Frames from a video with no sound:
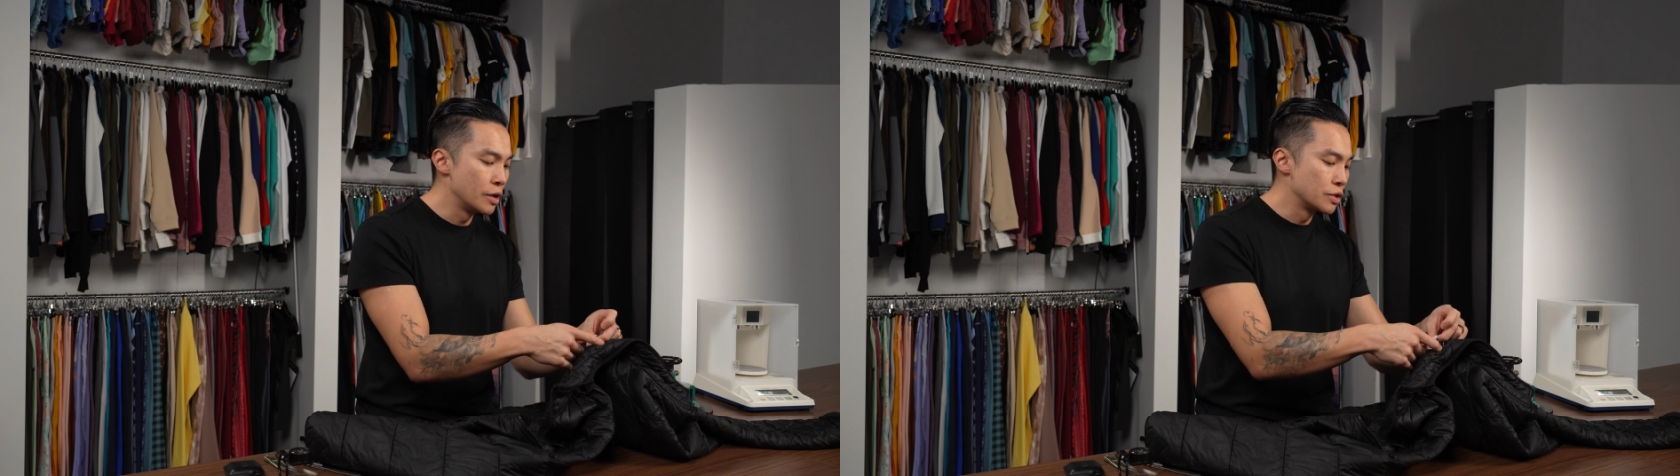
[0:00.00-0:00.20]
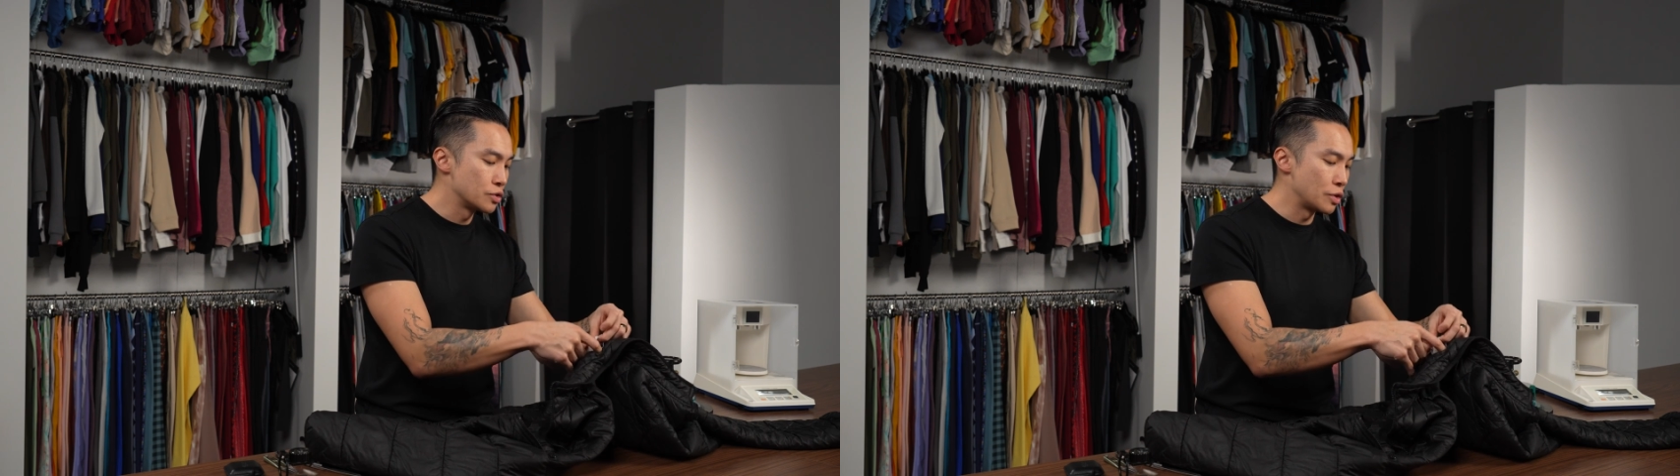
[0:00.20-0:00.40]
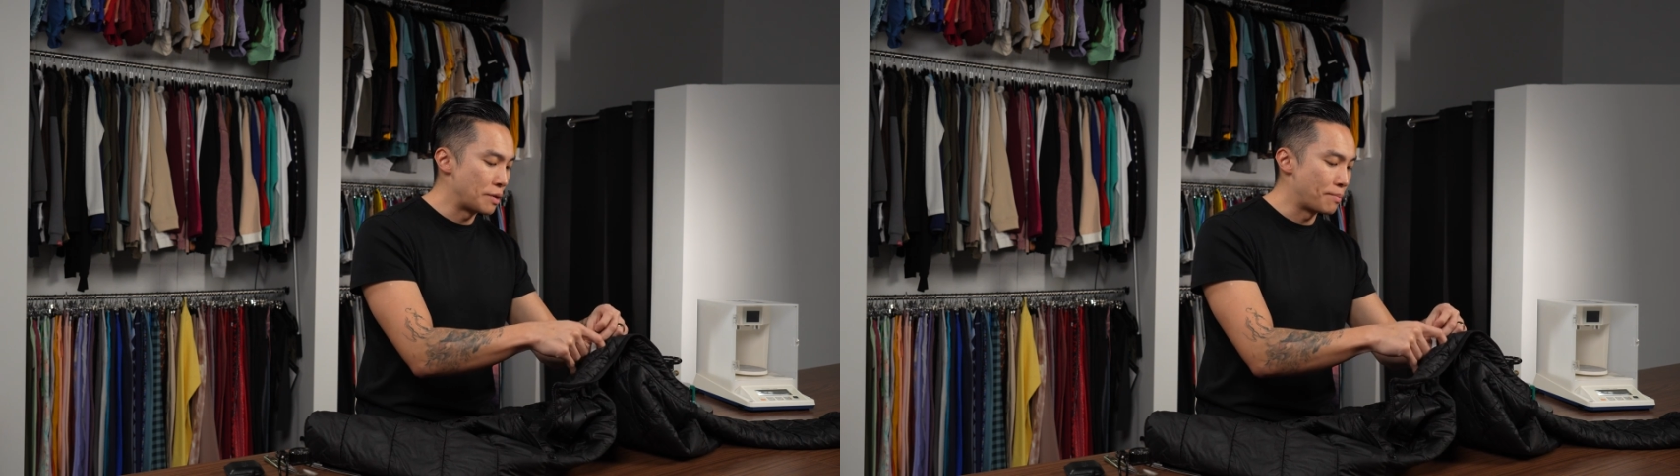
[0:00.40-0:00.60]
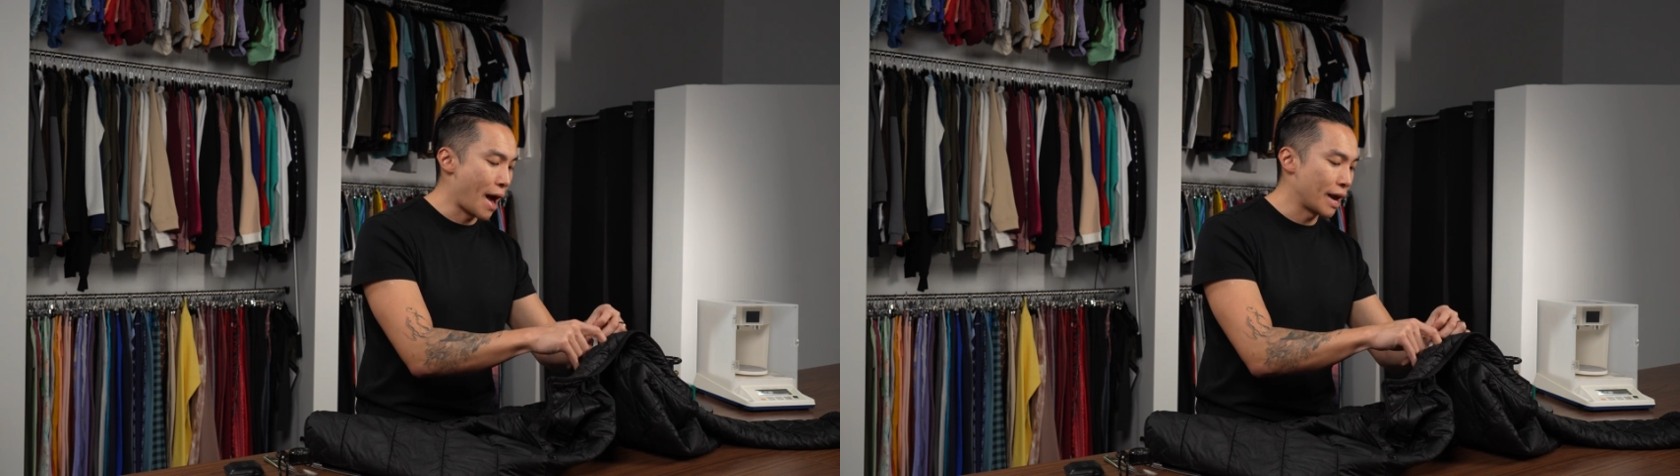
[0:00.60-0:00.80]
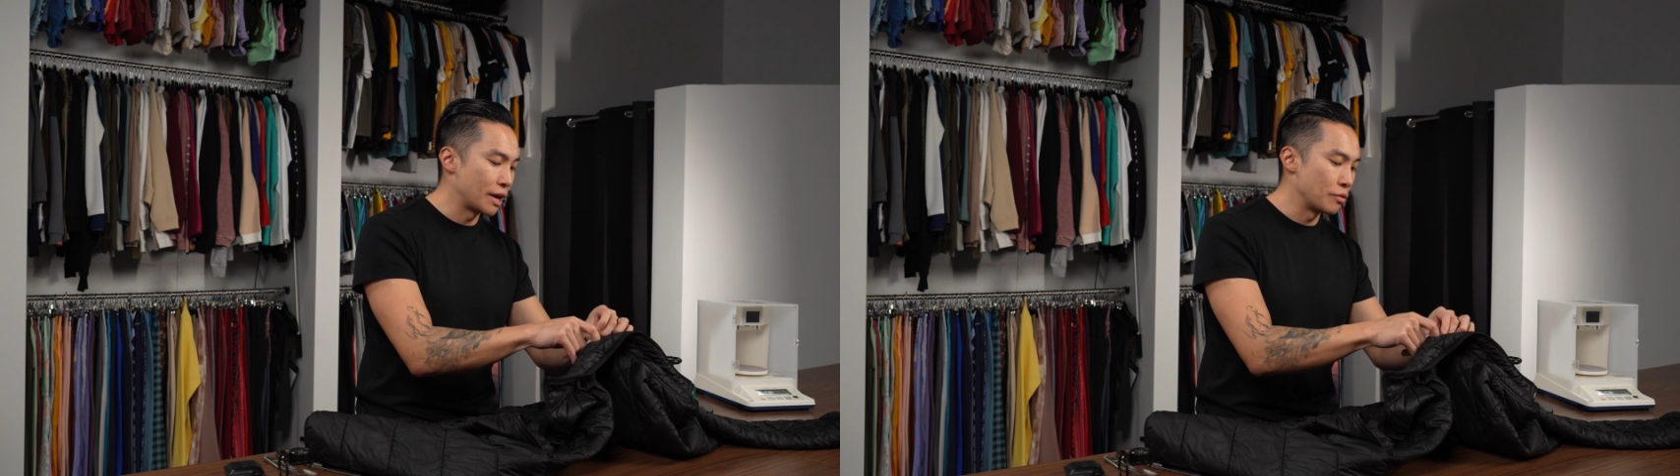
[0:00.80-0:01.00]
so they
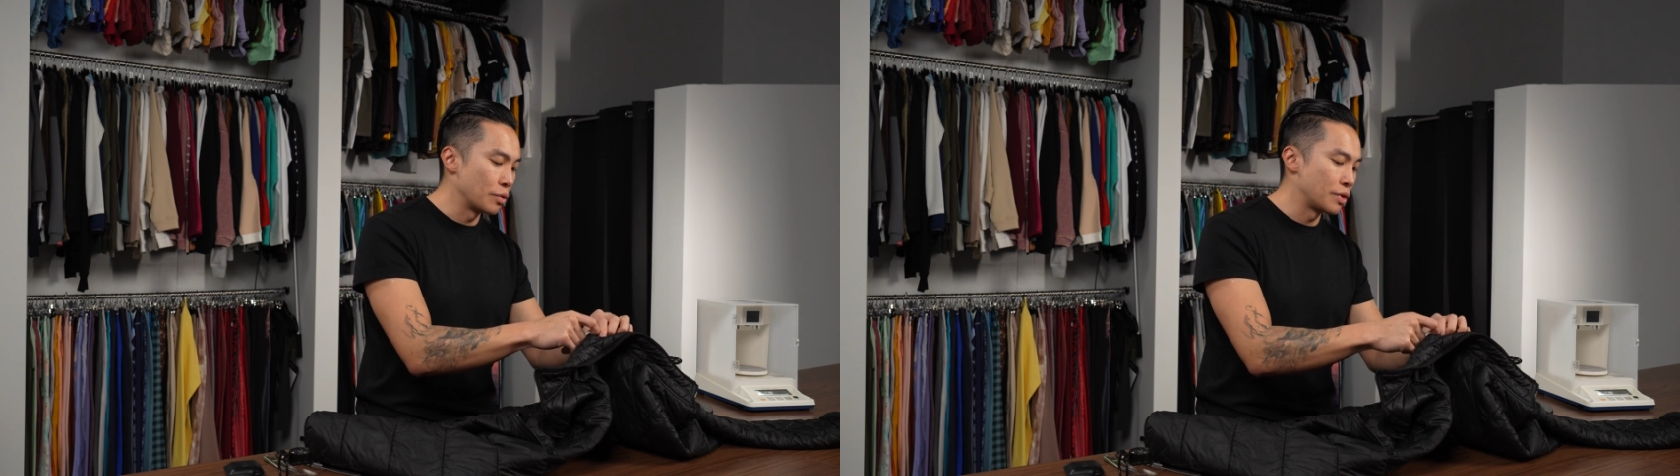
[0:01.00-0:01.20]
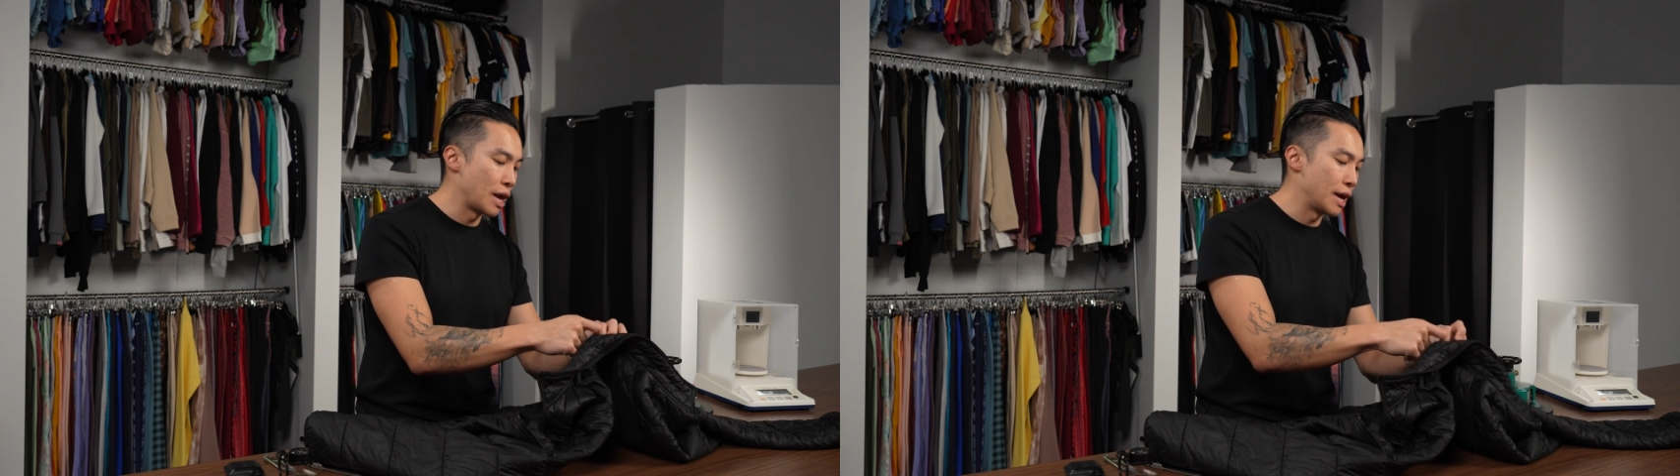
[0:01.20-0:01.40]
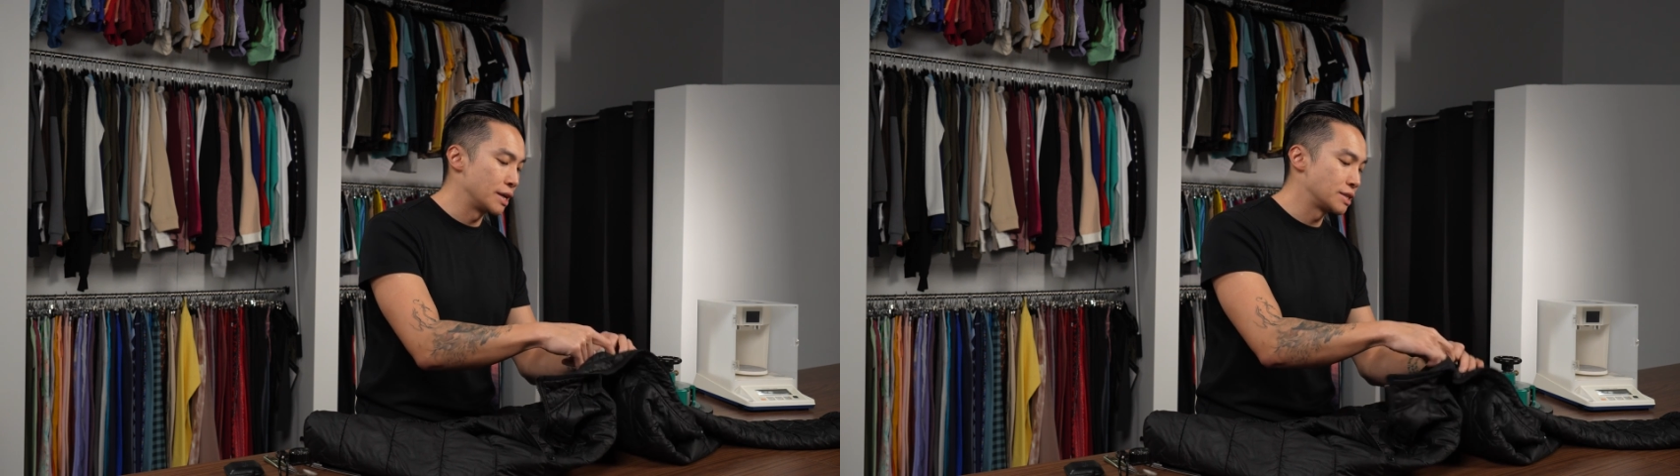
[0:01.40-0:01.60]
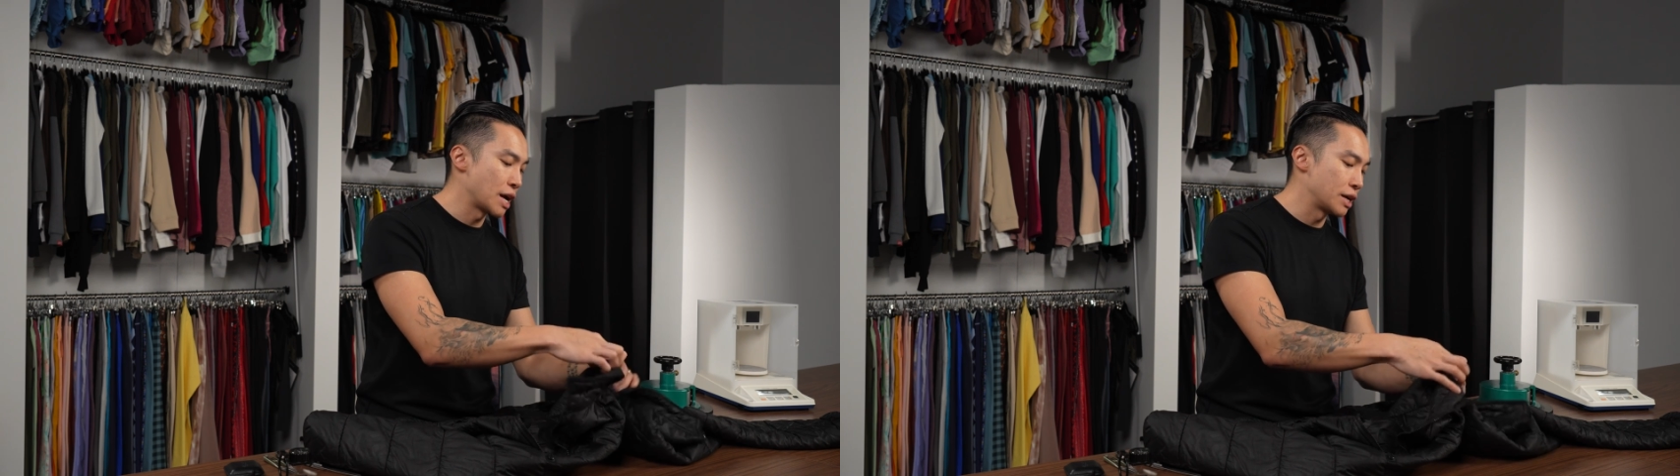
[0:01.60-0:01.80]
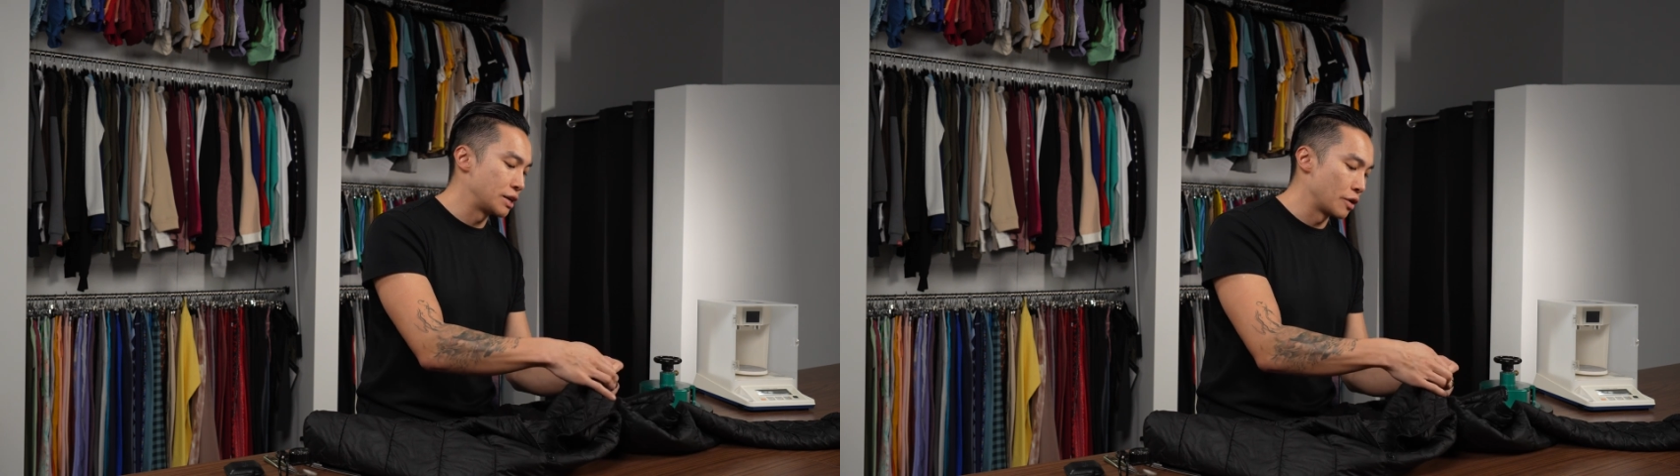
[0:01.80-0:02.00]
back it with a
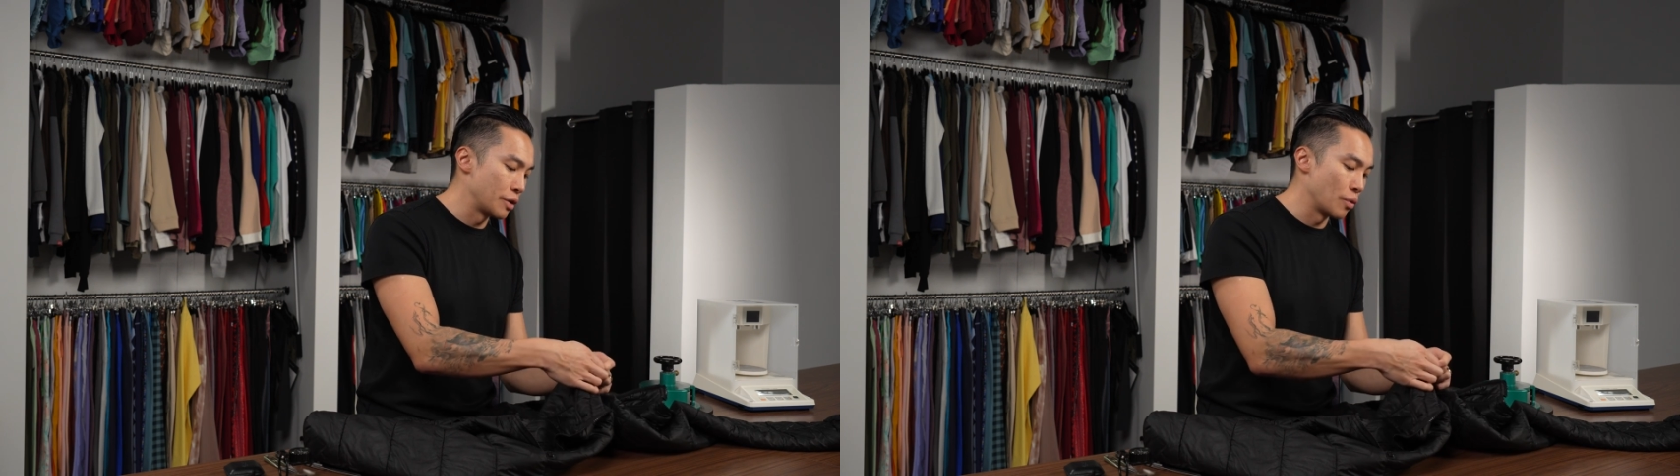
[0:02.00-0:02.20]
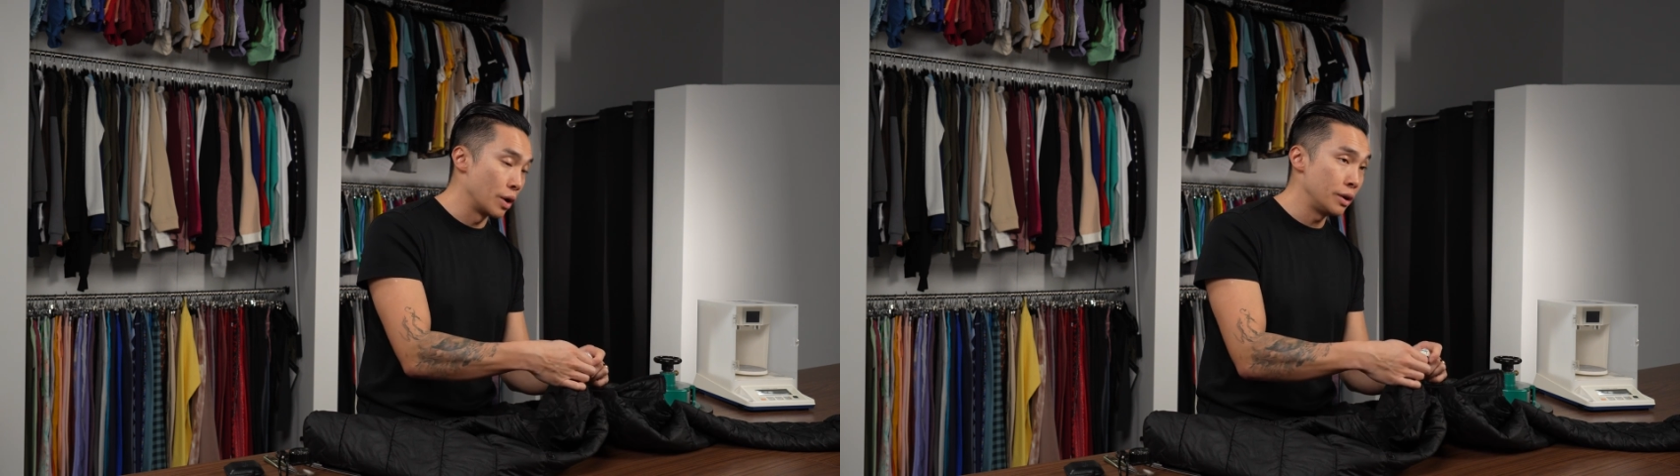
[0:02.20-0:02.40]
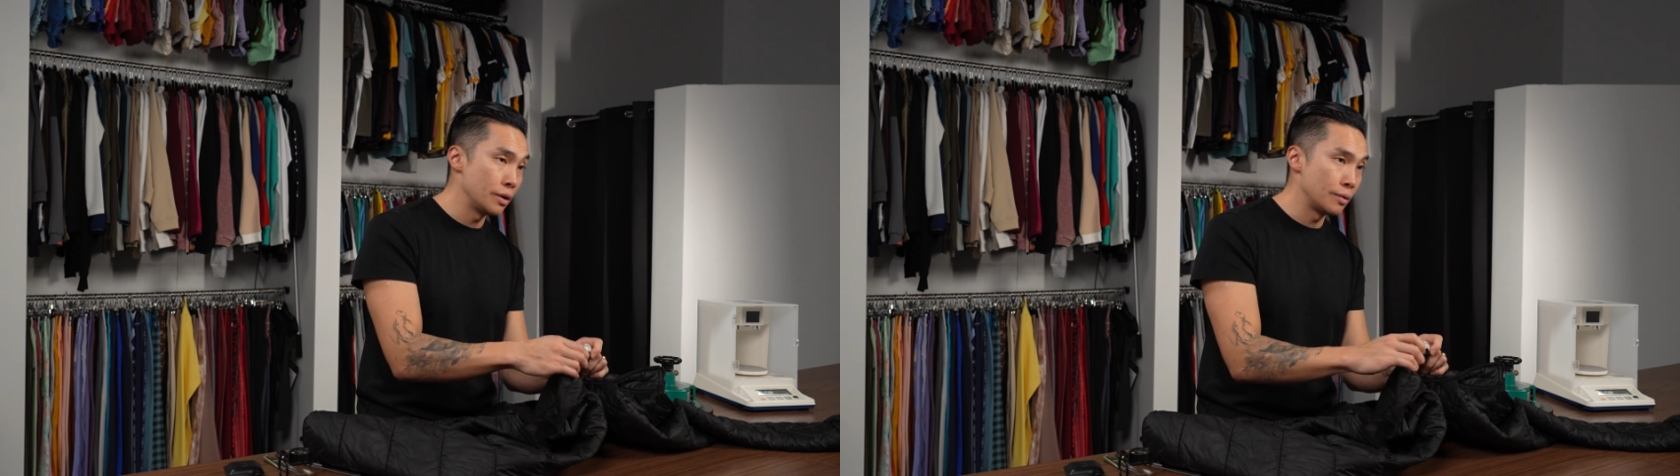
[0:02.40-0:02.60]
secondary one